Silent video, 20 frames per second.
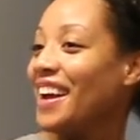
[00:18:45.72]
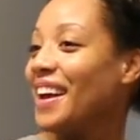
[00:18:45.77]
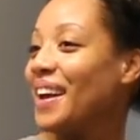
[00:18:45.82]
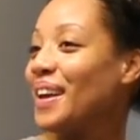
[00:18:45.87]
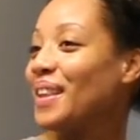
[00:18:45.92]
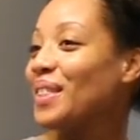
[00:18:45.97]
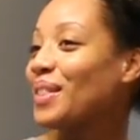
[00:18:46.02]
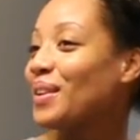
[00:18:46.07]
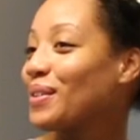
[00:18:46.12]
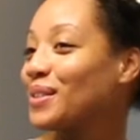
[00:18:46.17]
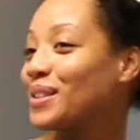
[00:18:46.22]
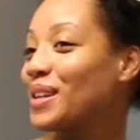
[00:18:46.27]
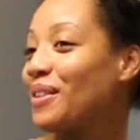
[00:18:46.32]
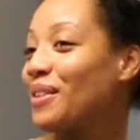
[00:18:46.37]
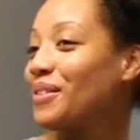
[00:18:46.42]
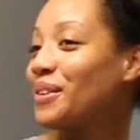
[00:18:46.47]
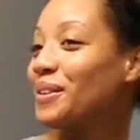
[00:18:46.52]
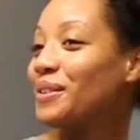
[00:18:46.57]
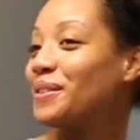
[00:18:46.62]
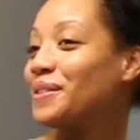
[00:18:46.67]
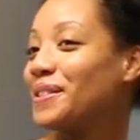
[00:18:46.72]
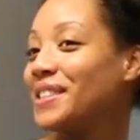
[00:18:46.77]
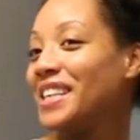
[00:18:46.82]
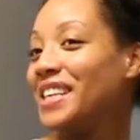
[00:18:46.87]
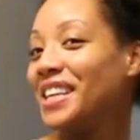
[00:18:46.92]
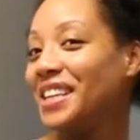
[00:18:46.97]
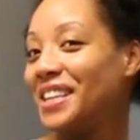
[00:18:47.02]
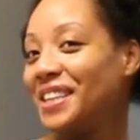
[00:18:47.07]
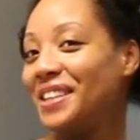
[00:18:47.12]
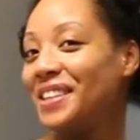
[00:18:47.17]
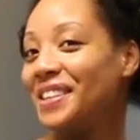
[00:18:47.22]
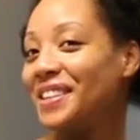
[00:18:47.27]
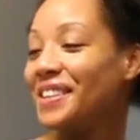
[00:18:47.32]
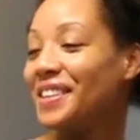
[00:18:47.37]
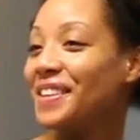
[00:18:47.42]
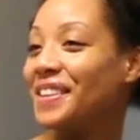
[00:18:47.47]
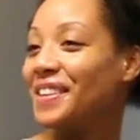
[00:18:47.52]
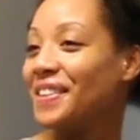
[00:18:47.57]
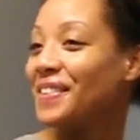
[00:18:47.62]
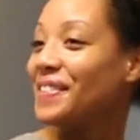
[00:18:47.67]
it throws off your routine
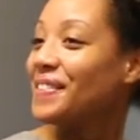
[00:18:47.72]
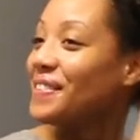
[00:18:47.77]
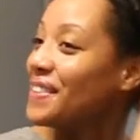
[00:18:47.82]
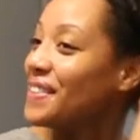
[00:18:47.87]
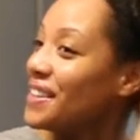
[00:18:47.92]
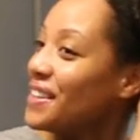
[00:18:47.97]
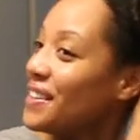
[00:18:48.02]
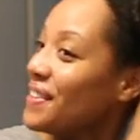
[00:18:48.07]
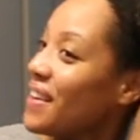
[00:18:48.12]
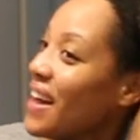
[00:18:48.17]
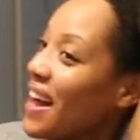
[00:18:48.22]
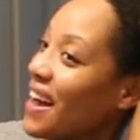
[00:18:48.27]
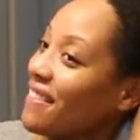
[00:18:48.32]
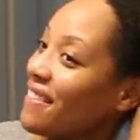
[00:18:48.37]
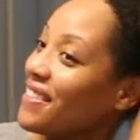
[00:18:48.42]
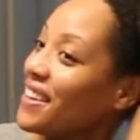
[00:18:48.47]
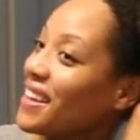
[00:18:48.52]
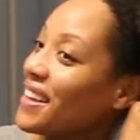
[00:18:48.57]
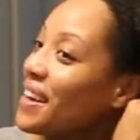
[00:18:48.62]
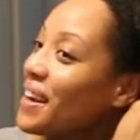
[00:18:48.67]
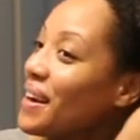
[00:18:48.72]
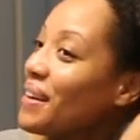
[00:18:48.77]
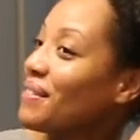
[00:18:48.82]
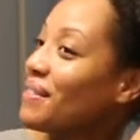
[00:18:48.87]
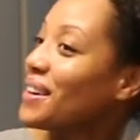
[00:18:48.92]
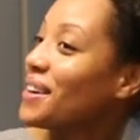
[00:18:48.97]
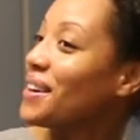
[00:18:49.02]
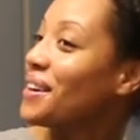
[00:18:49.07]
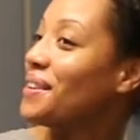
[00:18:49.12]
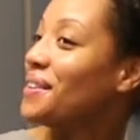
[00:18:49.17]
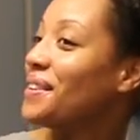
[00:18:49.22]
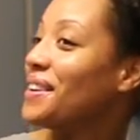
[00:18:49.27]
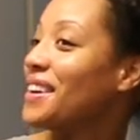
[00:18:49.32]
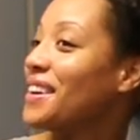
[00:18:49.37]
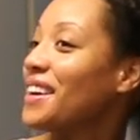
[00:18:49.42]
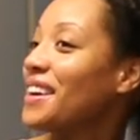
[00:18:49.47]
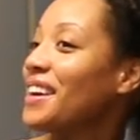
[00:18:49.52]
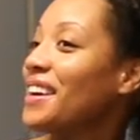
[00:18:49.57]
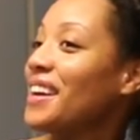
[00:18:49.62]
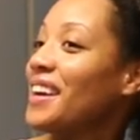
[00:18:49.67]
when you have the camera going.